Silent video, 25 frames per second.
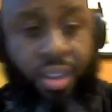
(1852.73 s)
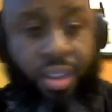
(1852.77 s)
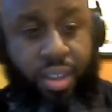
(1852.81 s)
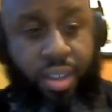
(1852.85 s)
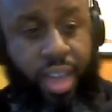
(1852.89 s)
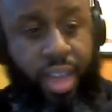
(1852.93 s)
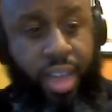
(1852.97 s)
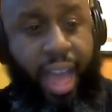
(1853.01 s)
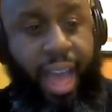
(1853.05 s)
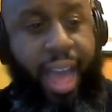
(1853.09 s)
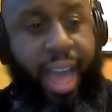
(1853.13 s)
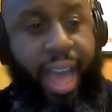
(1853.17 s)

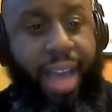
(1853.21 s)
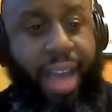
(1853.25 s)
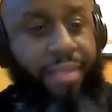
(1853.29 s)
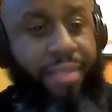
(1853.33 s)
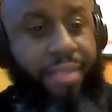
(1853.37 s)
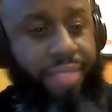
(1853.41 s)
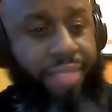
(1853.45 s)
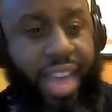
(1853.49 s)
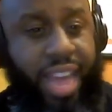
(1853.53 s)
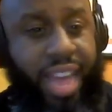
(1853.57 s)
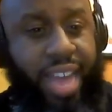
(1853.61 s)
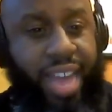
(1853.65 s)

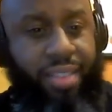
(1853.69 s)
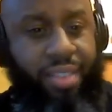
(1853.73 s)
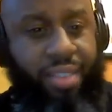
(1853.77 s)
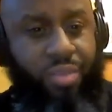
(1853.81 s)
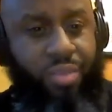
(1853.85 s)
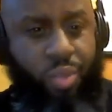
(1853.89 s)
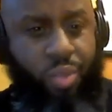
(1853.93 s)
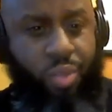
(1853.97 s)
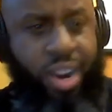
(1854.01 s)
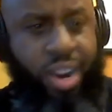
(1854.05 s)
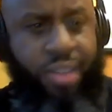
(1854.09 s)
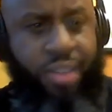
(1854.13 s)
have that,
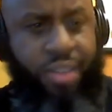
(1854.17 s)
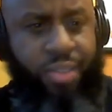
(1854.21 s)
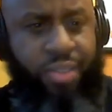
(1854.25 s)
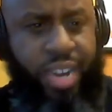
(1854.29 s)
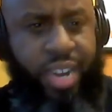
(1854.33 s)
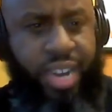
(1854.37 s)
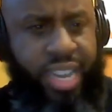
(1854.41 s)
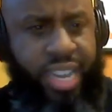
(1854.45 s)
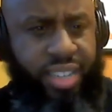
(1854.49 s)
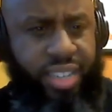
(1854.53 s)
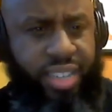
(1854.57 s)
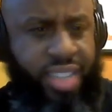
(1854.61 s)
whatever
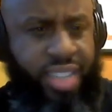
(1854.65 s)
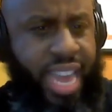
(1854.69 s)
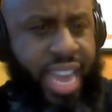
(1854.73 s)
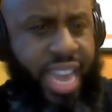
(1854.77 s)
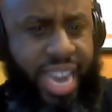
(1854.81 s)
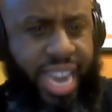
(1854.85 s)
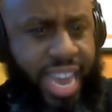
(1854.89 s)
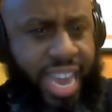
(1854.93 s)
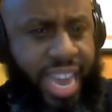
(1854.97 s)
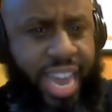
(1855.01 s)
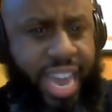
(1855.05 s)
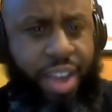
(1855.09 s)
it is, that
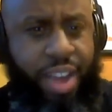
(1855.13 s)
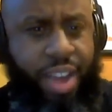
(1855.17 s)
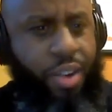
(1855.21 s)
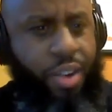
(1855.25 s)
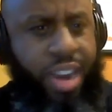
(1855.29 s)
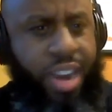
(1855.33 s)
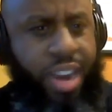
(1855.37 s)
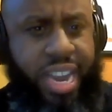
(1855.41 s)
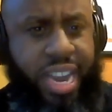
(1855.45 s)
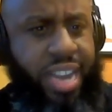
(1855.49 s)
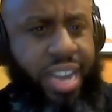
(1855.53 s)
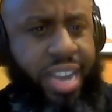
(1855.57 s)

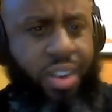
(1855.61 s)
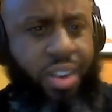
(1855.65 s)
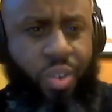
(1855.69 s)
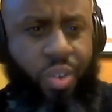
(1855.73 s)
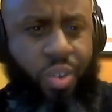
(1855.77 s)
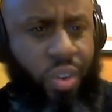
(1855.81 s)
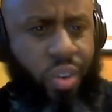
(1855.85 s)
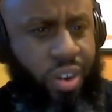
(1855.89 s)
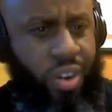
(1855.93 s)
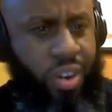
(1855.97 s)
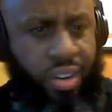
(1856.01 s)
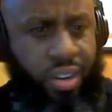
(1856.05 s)
hearing
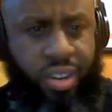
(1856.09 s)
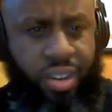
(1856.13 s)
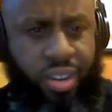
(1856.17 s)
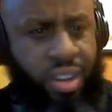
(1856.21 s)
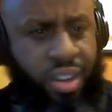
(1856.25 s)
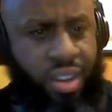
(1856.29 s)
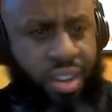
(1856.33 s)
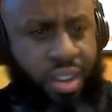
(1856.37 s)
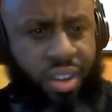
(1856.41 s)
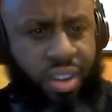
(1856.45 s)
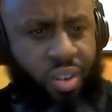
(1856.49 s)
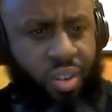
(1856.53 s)
or
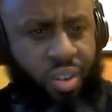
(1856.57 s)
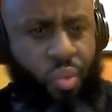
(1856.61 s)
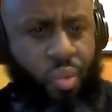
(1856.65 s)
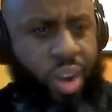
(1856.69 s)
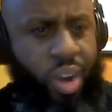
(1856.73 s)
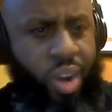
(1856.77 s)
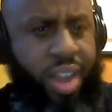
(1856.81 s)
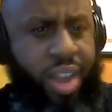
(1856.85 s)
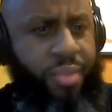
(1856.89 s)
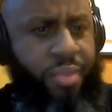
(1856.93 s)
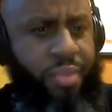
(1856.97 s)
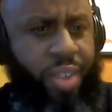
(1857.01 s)

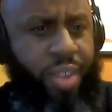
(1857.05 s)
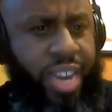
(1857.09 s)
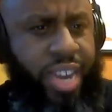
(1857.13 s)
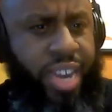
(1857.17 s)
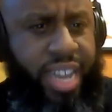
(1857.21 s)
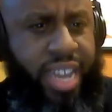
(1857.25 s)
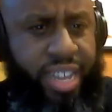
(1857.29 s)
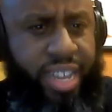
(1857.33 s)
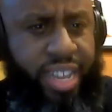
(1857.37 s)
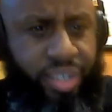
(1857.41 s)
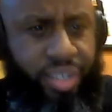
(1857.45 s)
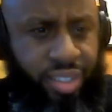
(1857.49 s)
whatever it
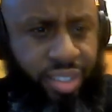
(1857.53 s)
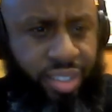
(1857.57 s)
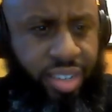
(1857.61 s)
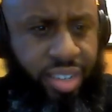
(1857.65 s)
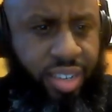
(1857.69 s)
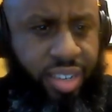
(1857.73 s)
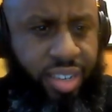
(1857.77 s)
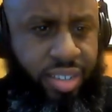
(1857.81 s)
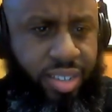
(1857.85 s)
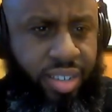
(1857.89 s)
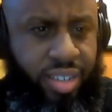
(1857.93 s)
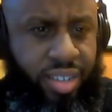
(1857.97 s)
is
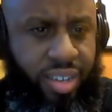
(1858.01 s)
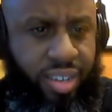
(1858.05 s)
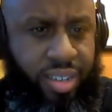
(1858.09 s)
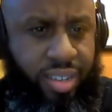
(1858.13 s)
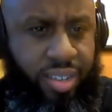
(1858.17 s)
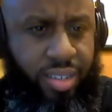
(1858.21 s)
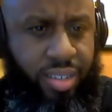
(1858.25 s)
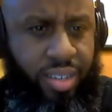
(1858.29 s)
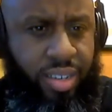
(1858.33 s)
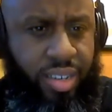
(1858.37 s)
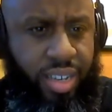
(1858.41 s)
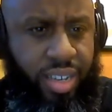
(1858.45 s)

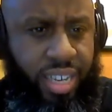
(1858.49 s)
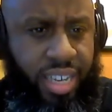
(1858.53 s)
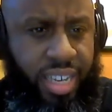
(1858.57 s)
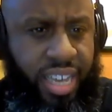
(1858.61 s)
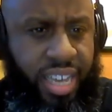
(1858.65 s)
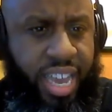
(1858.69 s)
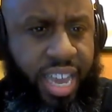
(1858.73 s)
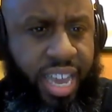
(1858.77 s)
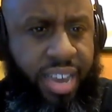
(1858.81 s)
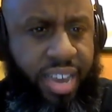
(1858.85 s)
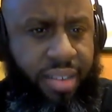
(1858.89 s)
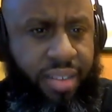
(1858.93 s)
to
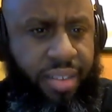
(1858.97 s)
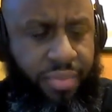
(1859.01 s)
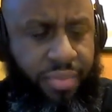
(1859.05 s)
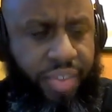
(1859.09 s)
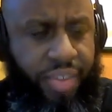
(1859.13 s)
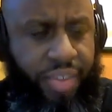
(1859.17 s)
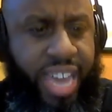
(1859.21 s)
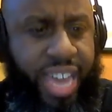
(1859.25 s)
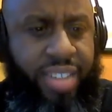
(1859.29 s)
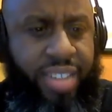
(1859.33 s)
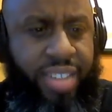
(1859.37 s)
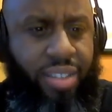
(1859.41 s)
get
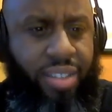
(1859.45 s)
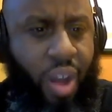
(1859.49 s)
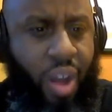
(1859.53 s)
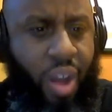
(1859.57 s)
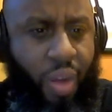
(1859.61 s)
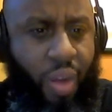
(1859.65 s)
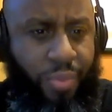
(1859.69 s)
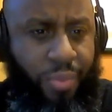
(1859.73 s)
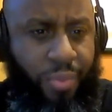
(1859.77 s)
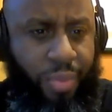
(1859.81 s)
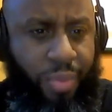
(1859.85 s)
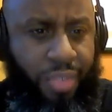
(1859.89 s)
Vince
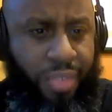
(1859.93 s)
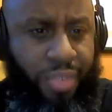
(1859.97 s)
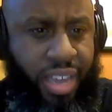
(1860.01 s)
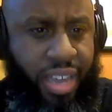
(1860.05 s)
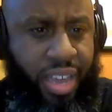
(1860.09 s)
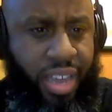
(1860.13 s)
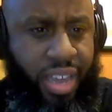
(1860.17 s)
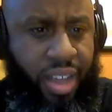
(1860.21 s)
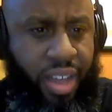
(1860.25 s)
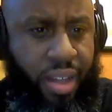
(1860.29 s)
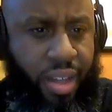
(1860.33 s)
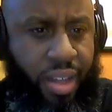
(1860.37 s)
off of
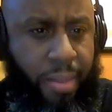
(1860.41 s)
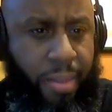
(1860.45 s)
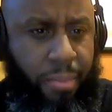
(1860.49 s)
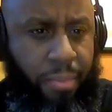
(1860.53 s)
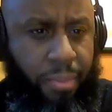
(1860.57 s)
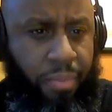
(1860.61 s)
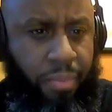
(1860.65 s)
the